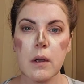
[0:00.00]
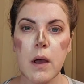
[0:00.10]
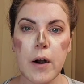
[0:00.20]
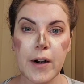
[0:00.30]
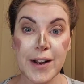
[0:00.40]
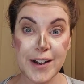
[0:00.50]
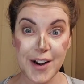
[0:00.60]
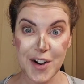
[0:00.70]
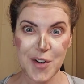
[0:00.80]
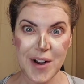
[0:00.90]
All right, are
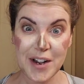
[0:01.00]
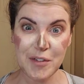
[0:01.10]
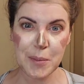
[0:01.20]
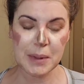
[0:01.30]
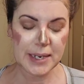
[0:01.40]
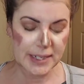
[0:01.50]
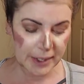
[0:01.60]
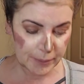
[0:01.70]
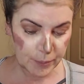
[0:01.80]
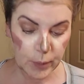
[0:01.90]
you ready for
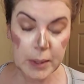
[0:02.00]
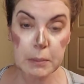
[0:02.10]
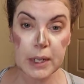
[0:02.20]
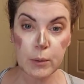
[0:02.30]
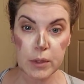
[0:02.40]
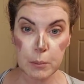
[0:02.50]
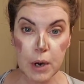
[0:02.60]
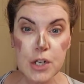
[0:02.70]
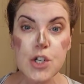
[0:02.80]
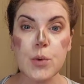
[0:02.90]
blending? We can blend with a
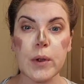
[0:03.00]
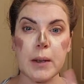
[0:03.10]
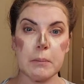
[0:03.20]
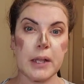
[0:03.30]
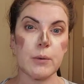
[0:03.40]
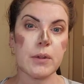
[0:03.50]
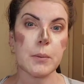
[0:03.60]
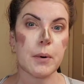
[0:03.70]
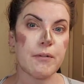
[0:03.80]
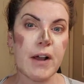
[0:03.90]
brush, we can blend with a
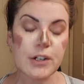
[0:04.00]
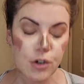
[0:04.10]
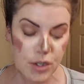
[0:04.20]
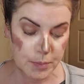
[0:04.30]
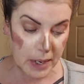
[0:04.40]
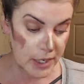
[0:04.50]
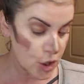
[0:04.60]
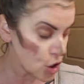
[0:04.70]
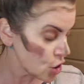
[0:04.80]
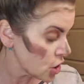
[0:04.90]
perfector
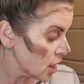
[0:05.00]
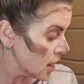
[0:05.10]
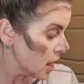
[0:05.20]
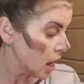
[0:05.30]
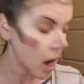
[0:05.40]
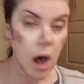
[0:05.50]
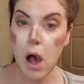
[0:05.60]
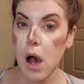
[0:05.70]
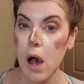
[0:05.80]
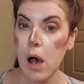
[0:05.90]
sponge.
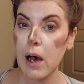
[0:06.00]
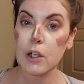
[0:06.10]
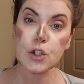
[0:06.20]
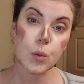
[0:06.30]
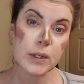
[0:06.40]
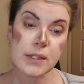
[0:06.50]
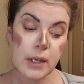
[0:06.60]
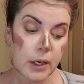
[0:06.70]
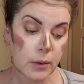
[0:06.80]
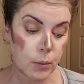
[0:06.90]
I'll do one
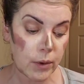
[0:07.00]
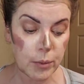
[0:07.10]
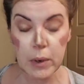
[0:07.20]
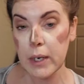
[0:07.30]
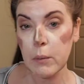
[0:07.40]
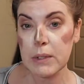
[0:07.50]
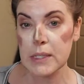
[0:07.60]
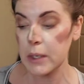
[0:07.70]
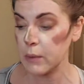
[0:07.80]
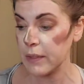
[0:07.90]
side with one and one
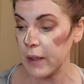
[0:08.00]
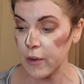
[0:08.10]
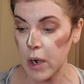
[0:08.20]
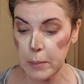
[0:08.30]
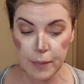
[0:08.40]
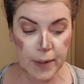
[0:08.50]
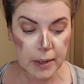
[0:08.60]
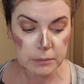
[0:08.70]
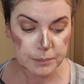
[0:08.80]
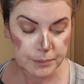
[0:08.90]
side with the other. How about
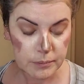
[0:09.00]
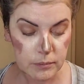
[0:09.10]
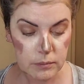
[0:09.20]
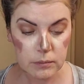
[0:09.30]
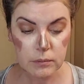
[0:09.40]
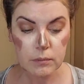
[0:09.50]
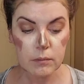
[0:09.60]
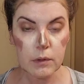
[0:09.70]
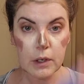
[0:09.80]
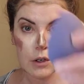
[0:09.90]
that?
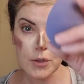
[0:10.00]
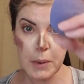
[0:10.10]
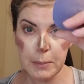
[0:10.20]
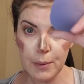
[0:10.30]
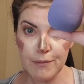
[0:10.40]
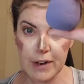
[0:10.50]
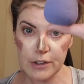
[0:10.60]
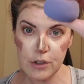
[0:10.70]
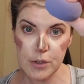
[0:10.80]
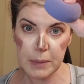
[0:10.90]
Here's my
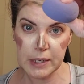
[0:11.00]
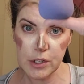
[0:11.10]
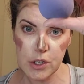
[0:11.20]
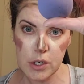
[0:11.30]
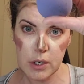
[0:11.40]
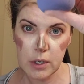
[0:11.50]
perfector sponge,